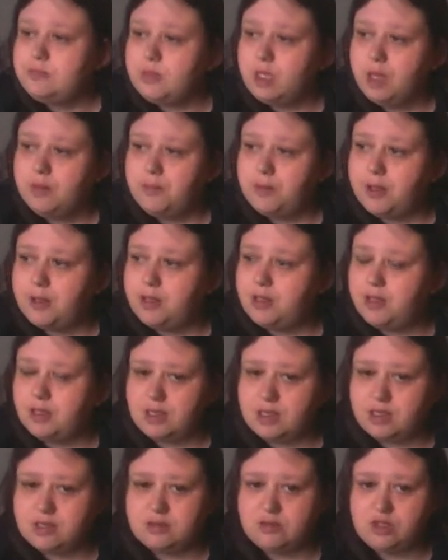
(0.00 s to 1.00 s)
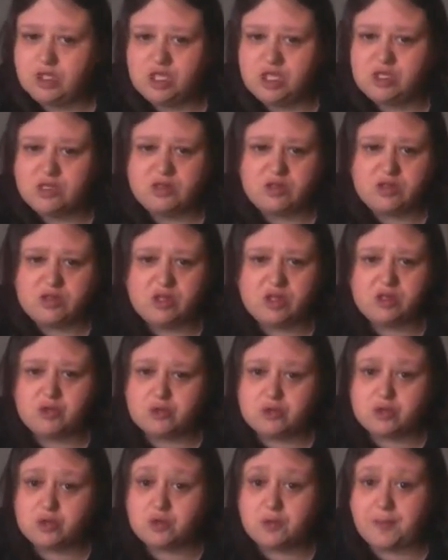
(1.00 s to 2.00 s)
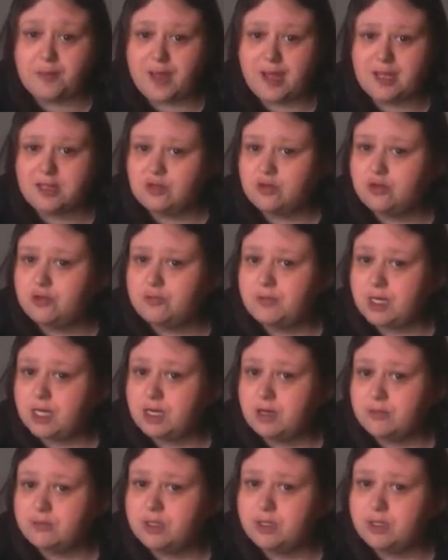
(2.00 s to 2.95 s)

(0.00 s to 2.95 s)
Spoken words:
But she's not too bad now when it comes